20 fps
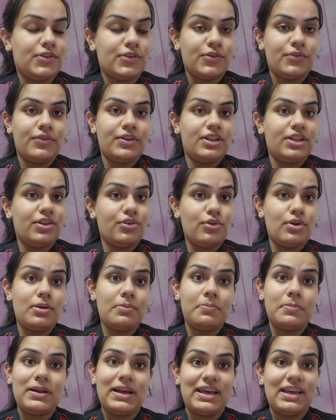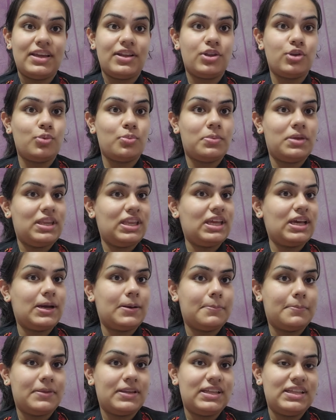So whether you are applying to many
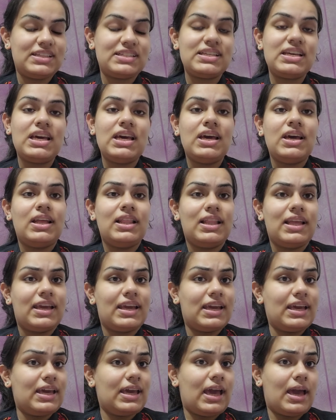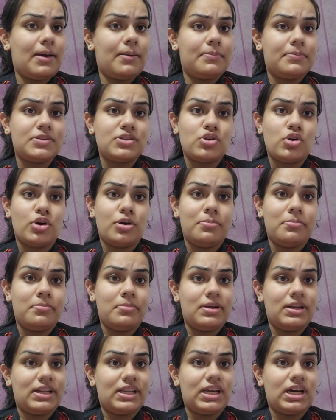companies like Amazon,
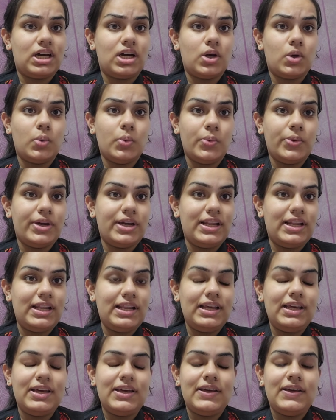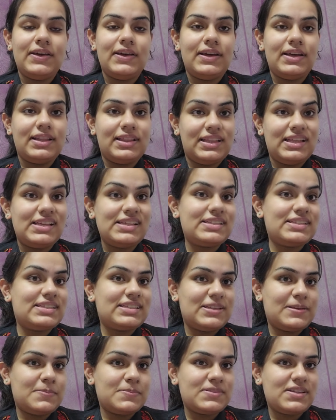Meta, Google, these
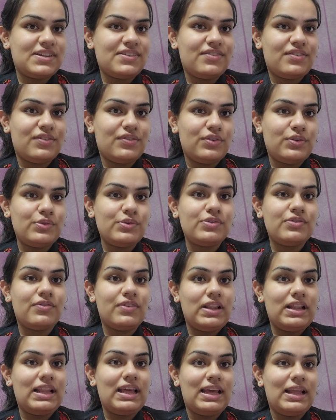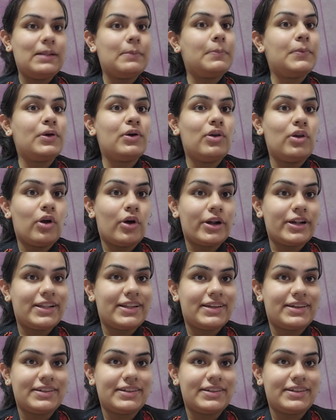tips and reviews will help you a lot.